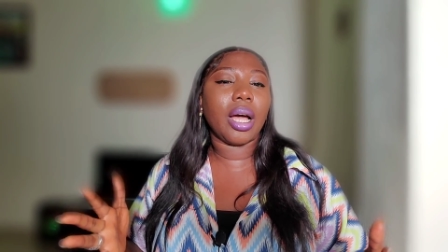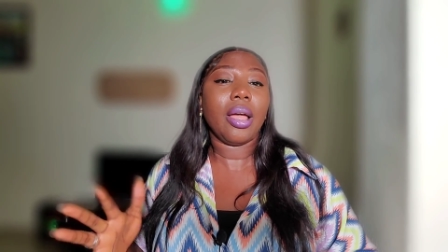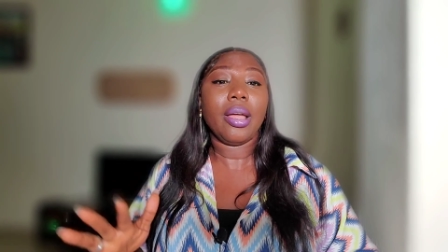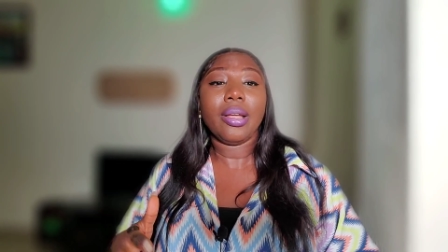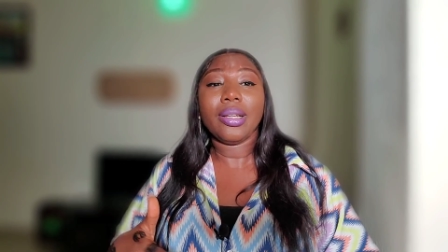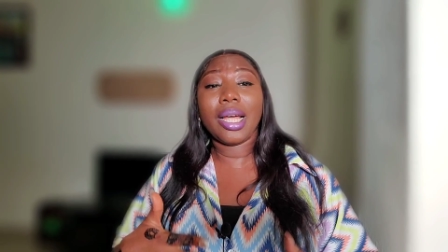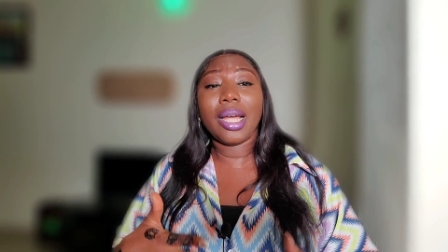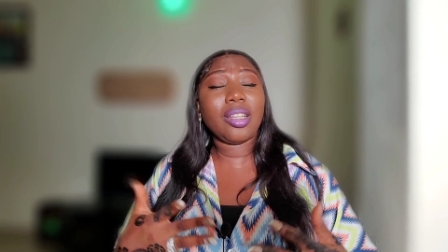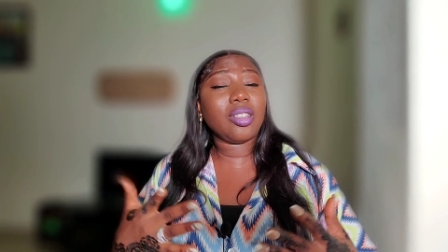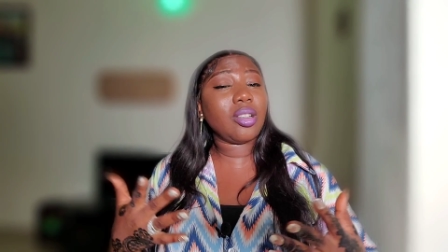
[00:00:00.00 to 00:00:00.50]

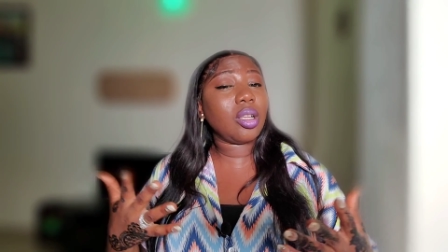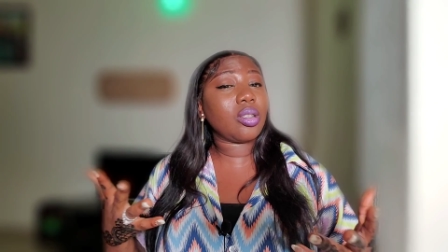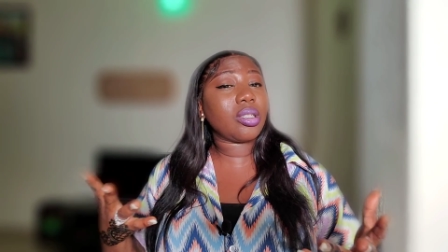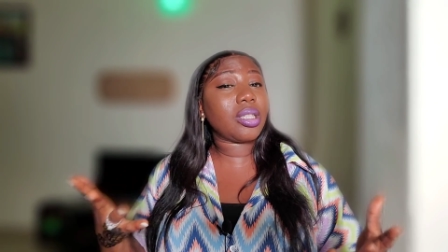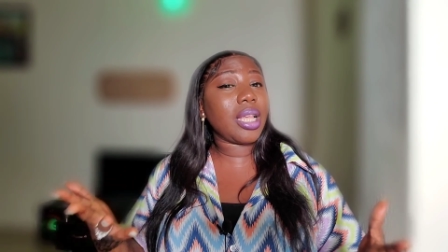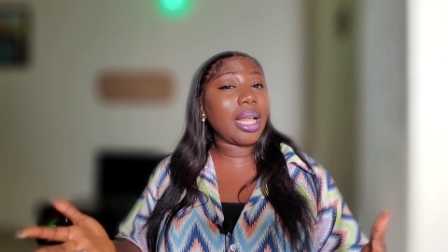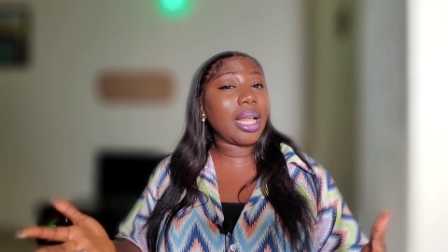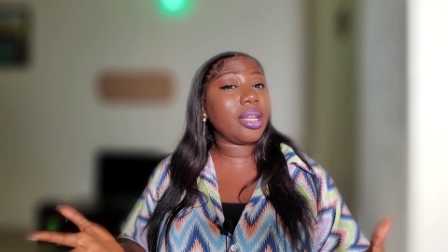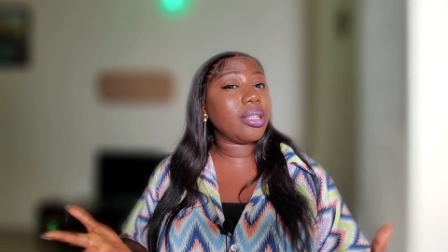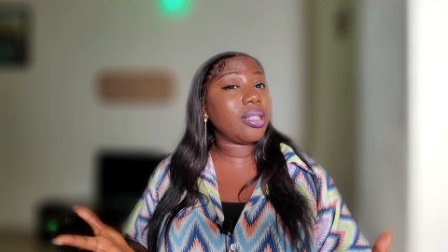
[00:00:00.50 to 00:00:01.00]
That is not to
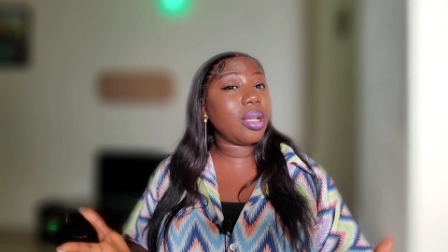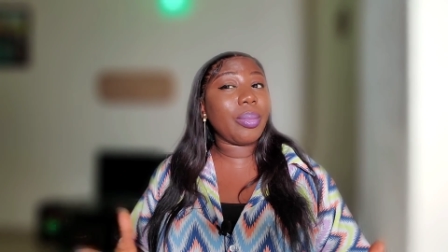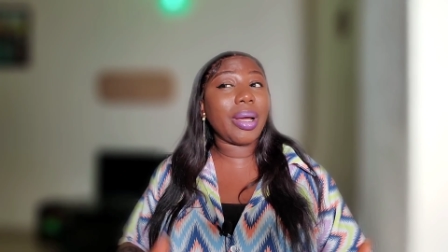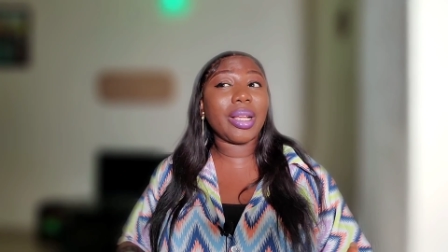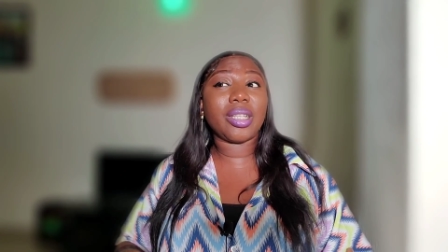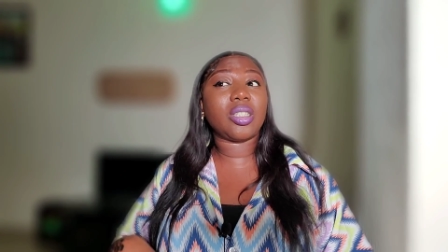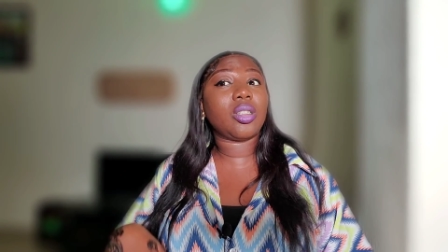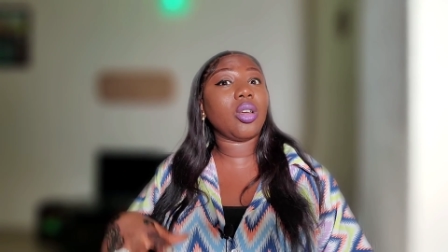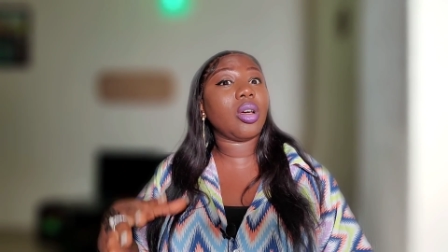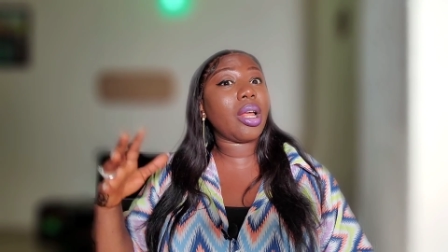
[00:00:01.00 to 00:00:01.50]
say Adaeze
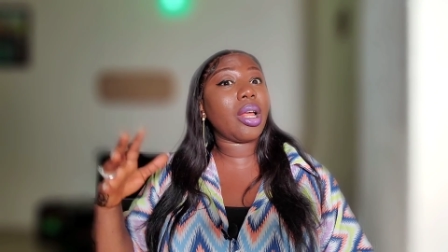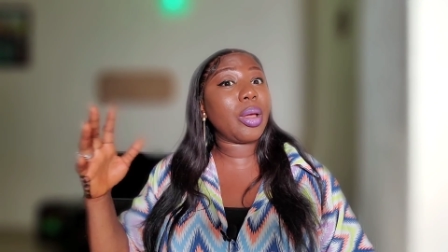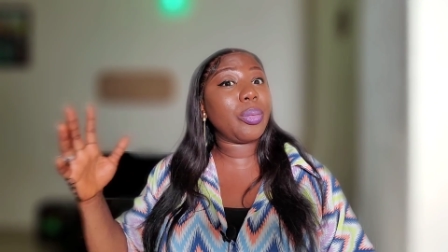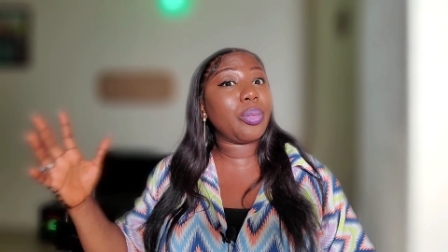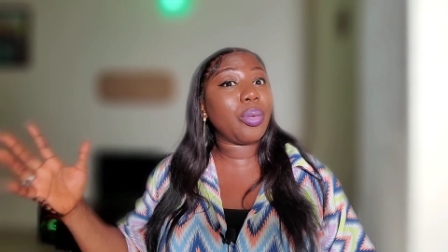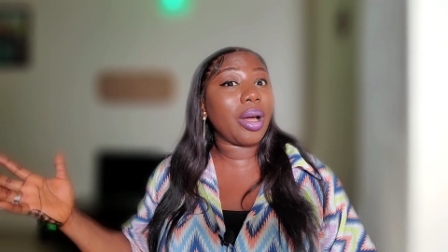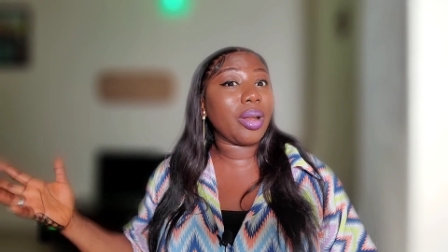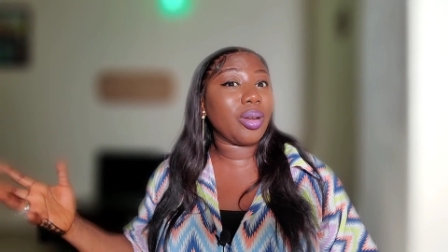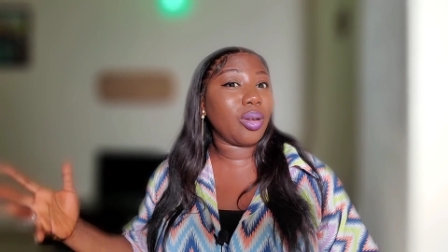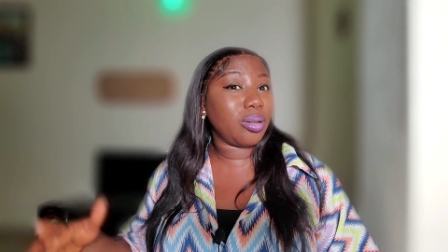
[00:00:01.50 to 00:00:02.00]
might see other
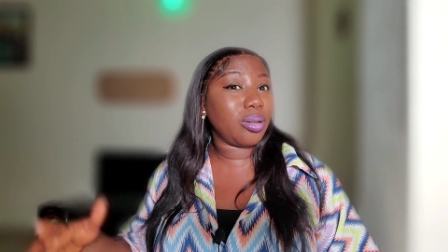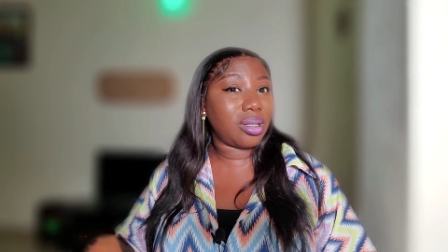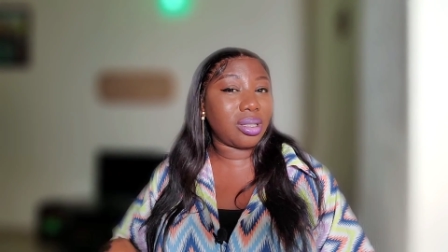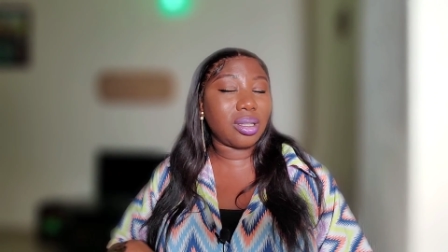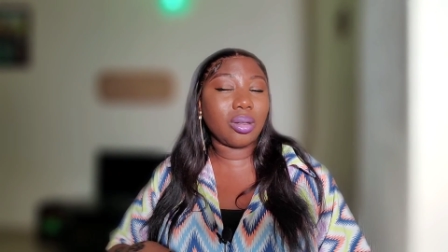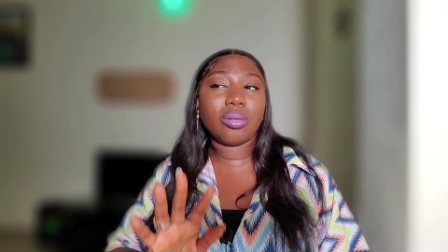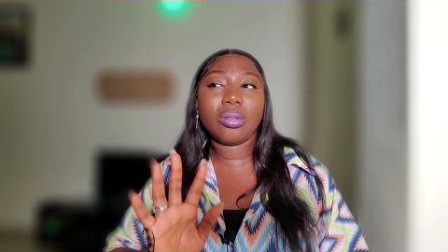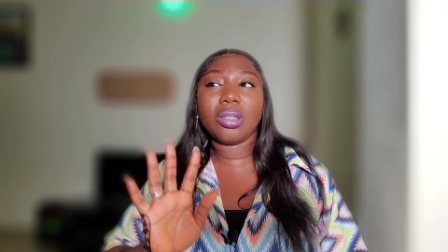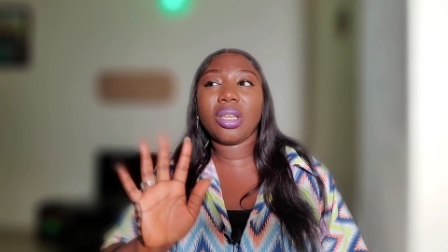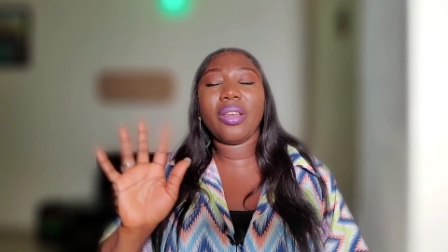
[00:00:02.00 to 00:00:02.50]
people and not
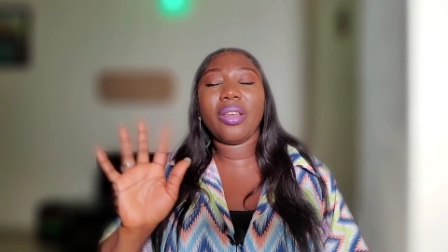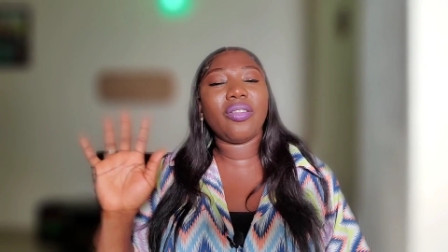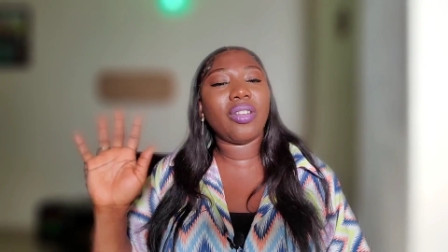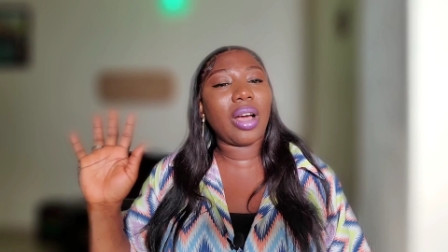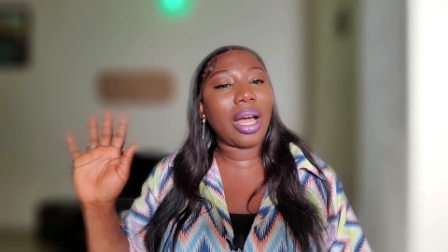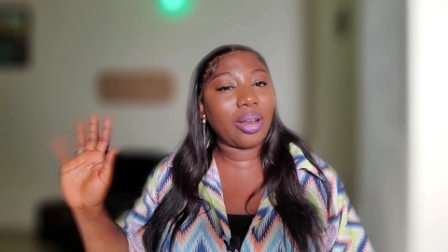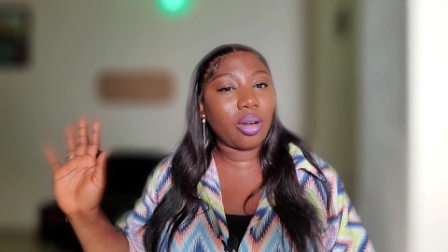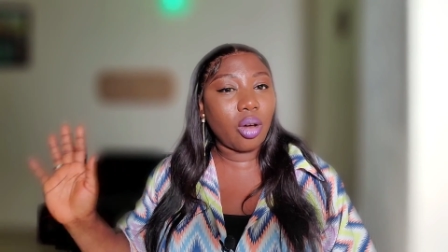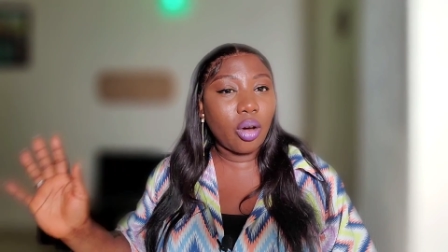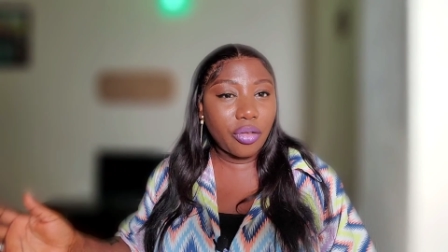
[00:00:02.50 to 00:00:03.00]
still give
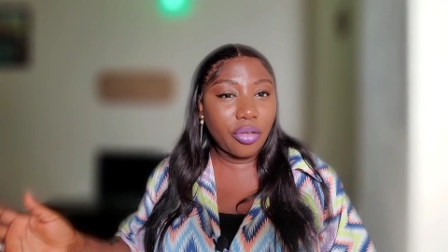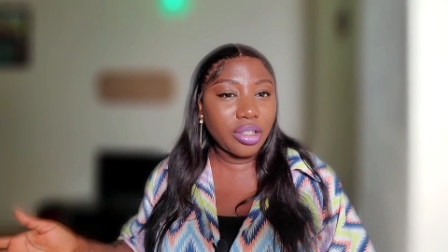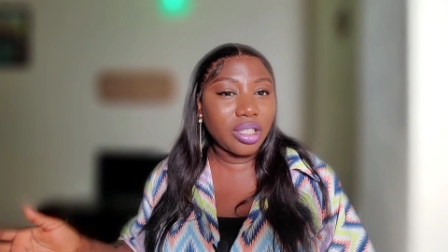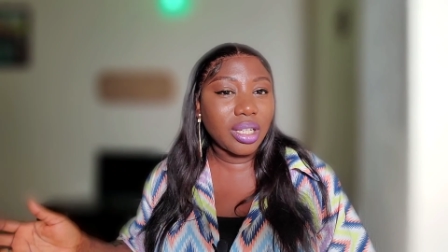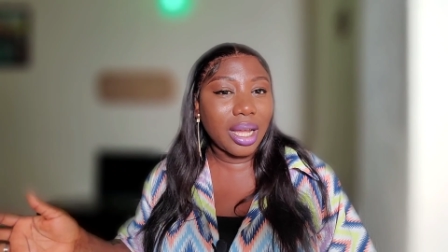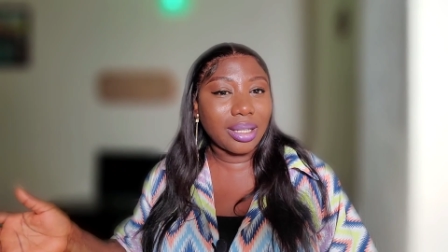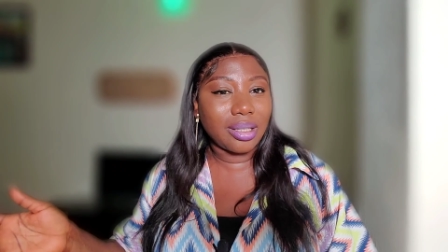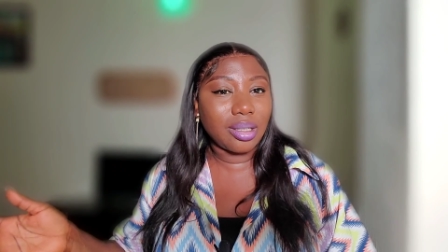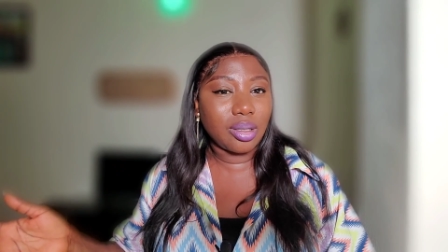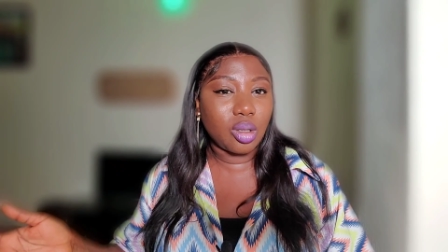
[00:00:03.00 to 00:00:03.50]
an offish
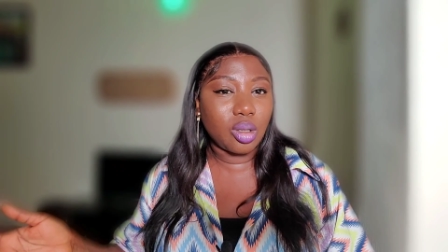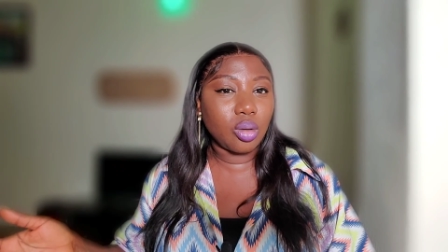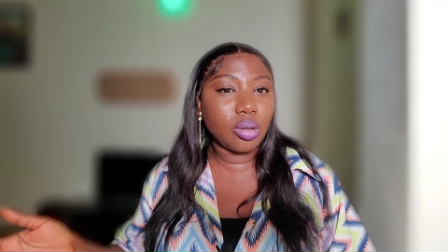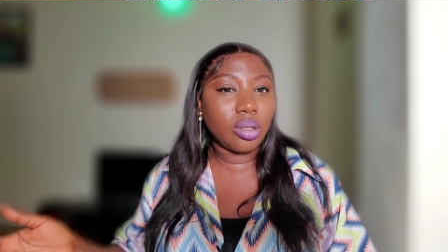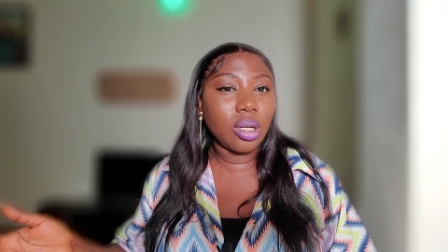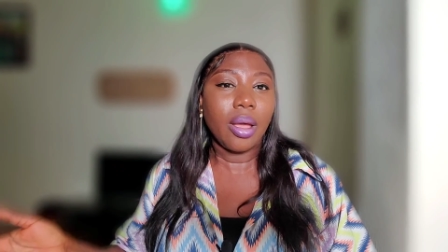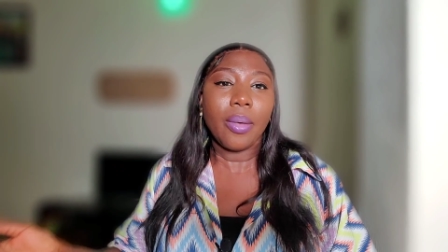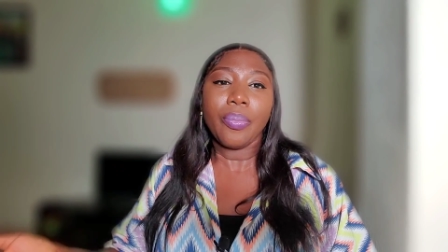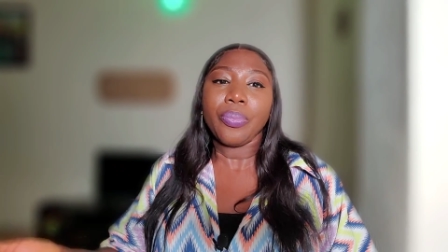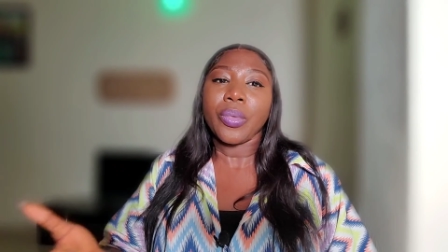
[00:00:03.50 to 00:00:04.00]
attitude.